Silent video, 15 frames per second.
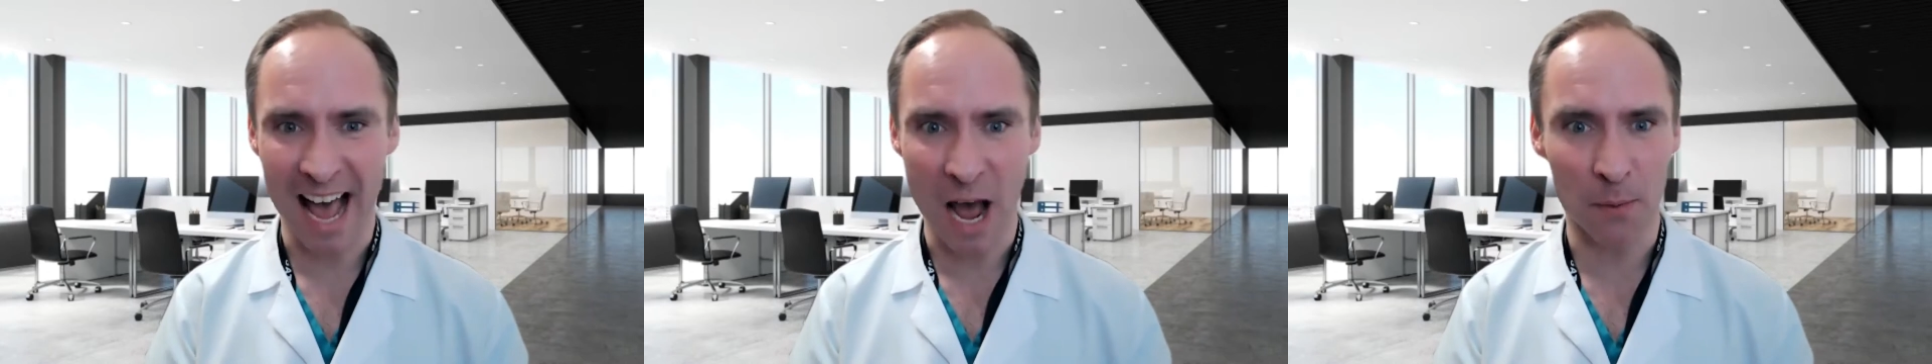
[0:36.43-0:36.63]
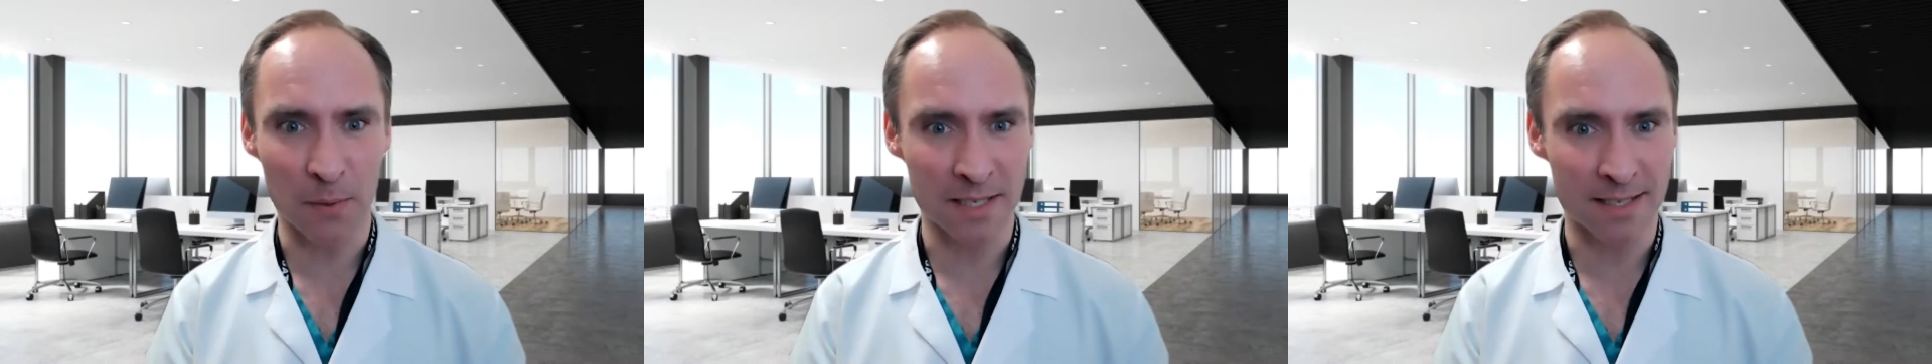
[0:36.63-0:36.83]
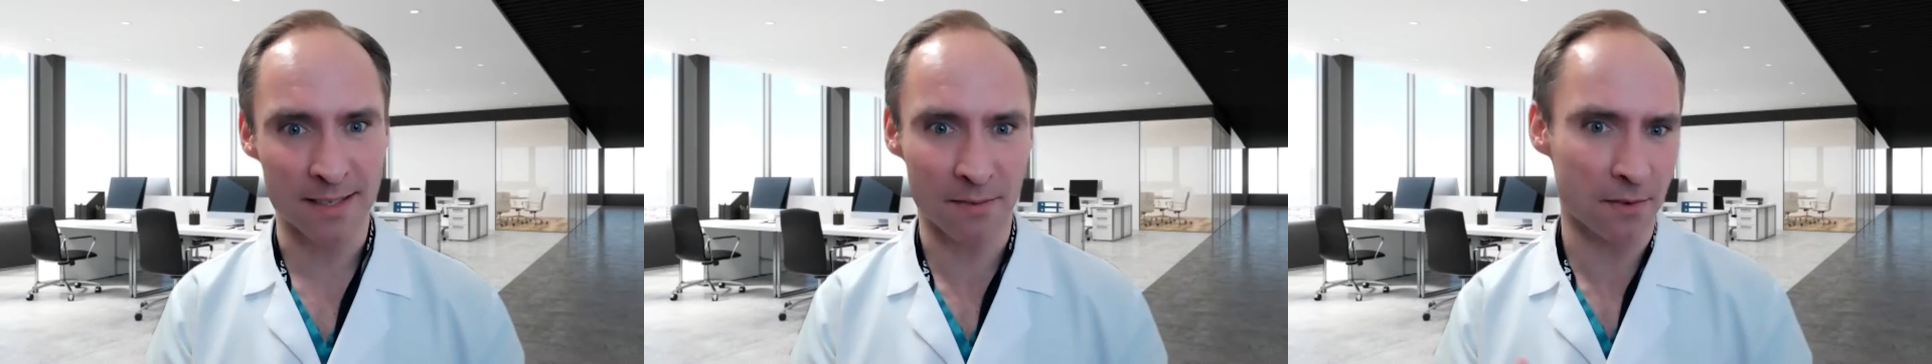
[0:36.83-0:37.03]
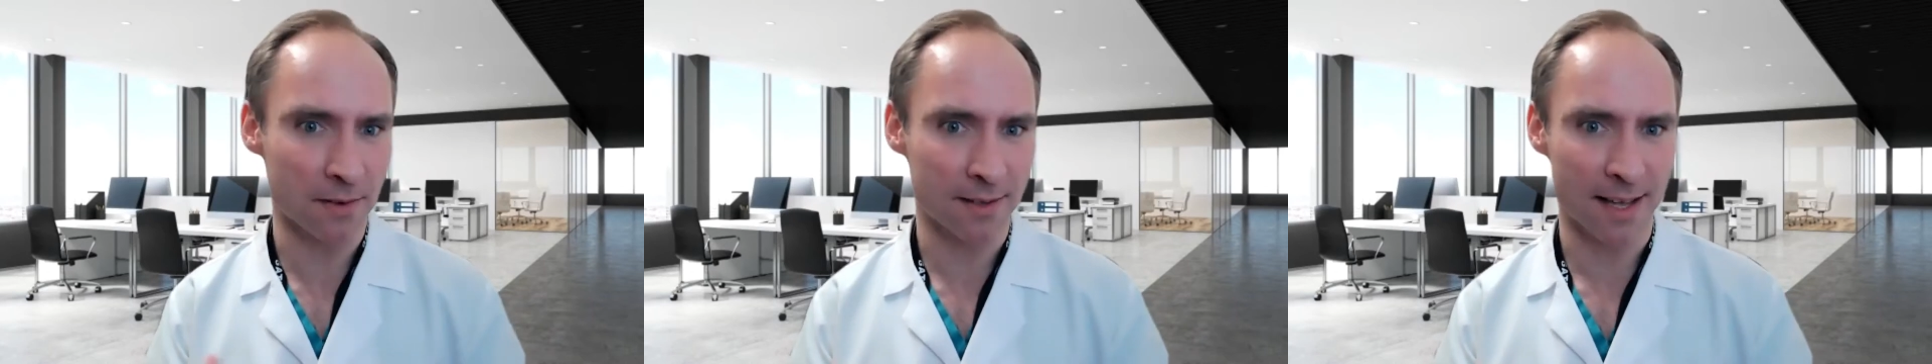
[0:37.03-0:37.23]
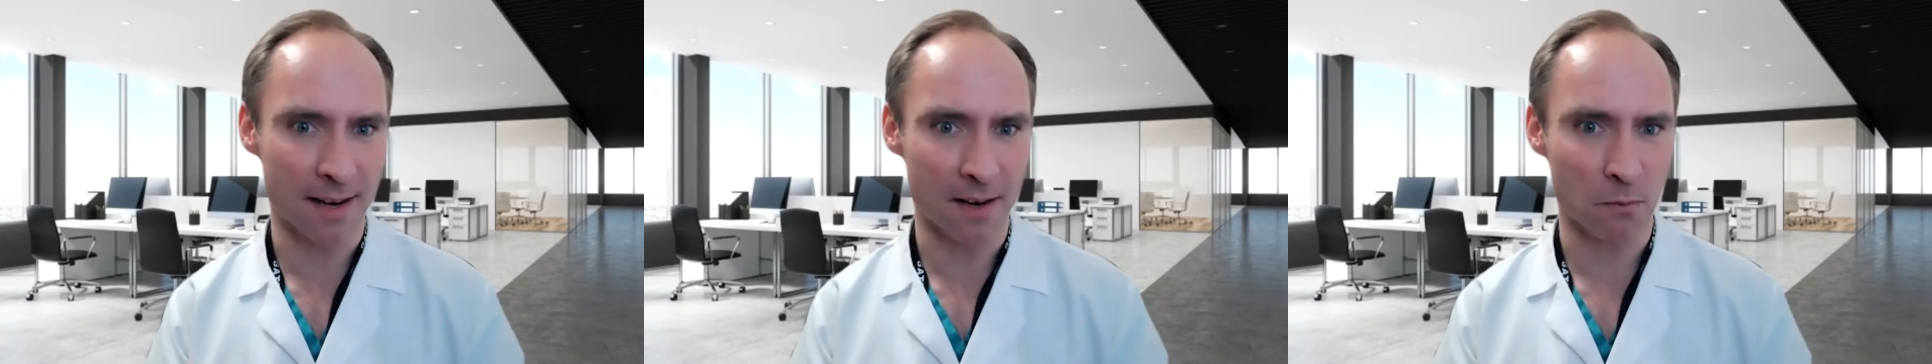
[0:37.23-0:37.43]
how it's
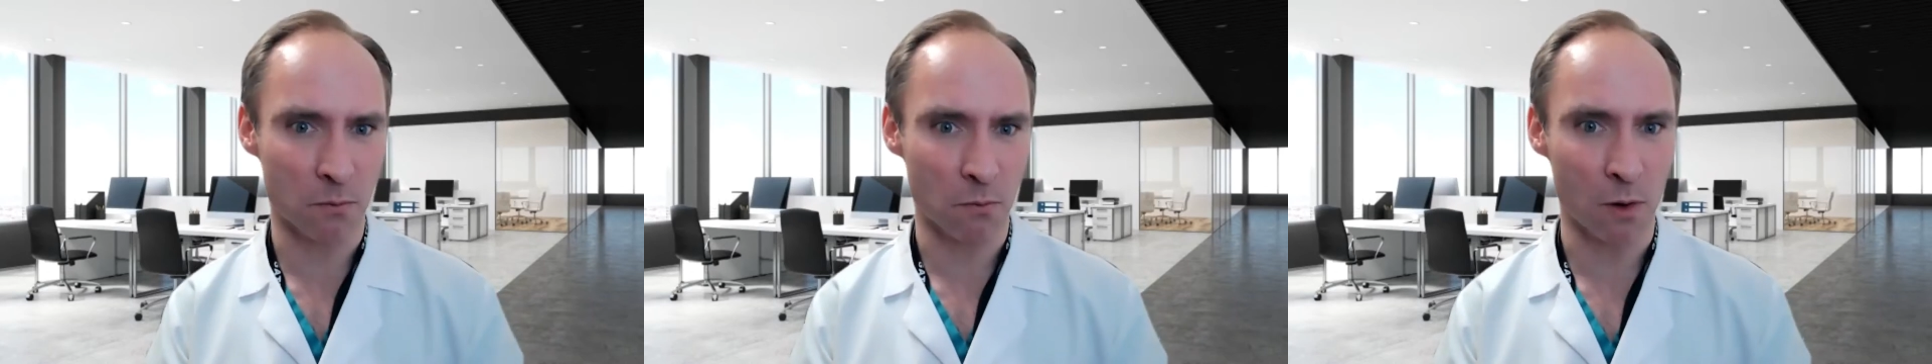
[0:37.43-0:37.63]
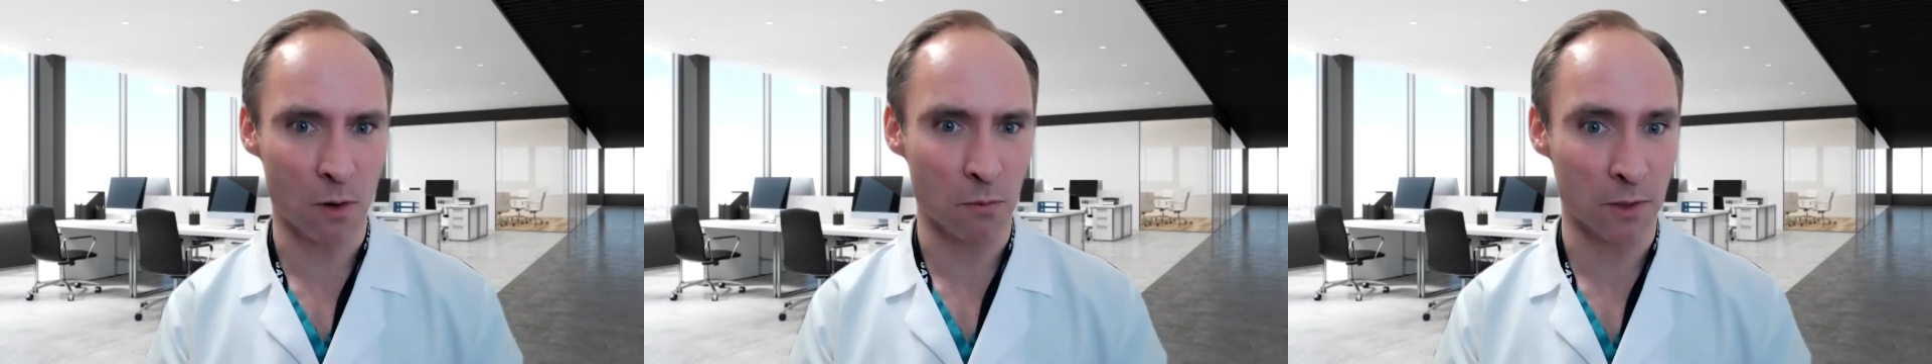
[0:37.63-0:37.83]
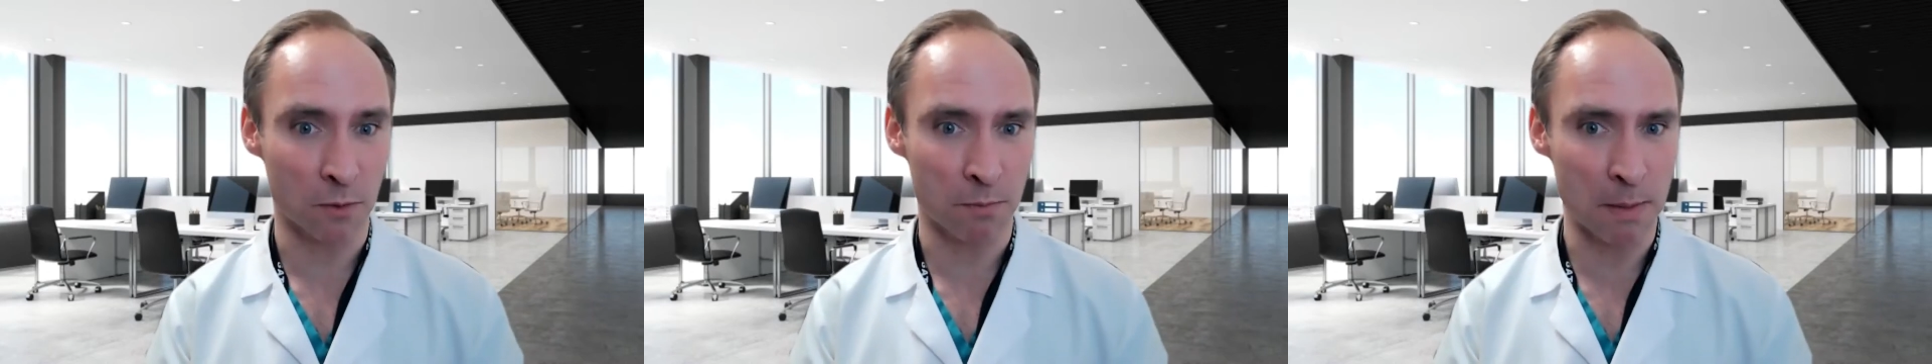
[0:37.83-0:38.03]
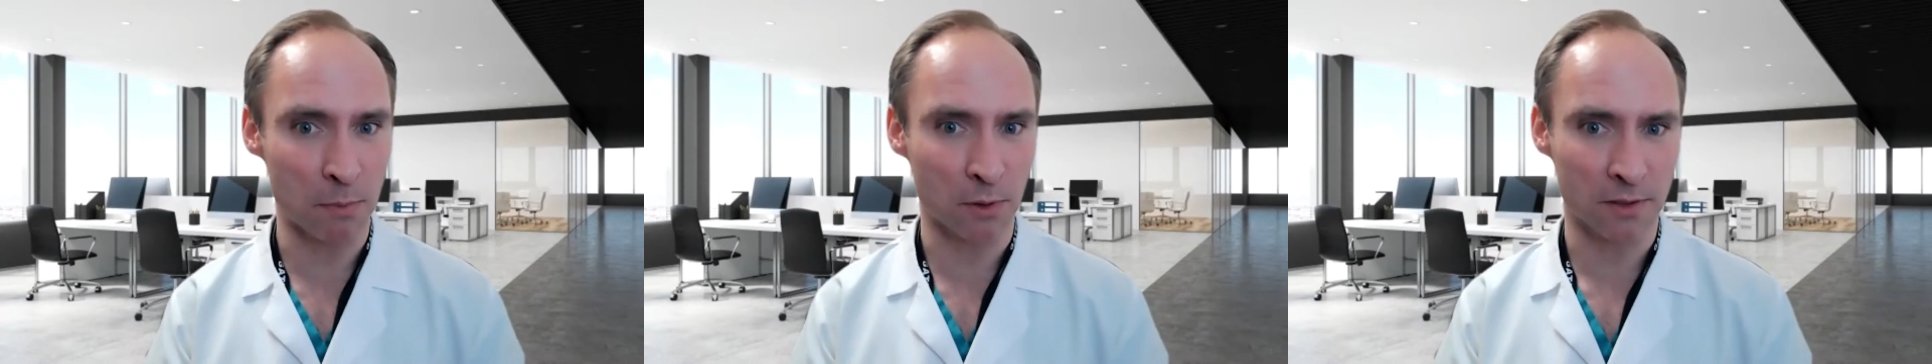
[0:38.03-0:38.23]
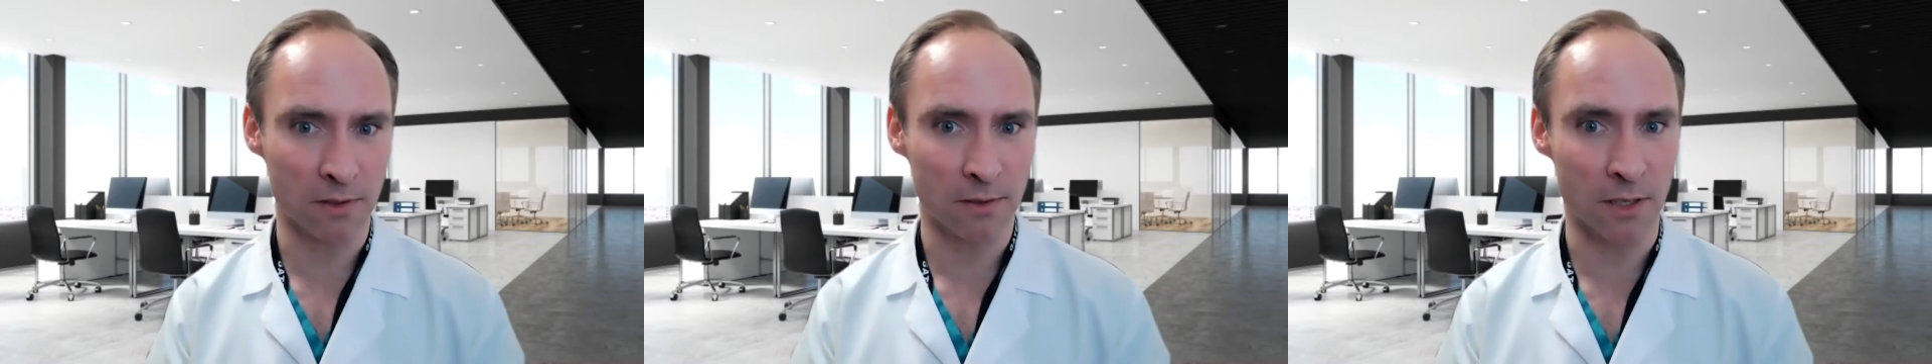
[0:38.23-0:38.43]
different than what, what
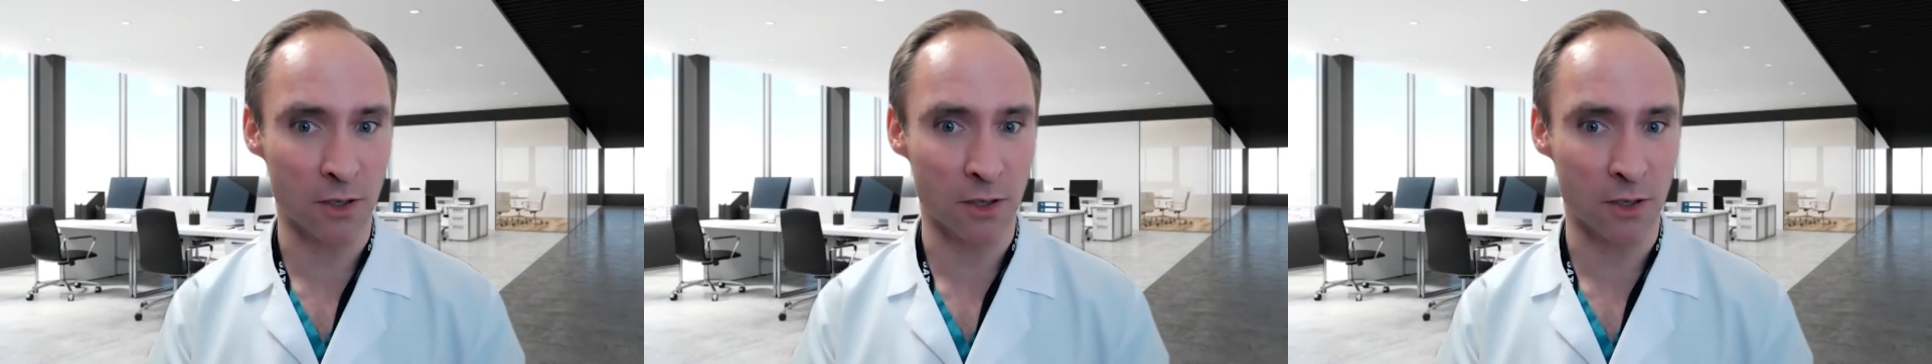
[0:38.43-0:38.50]
people,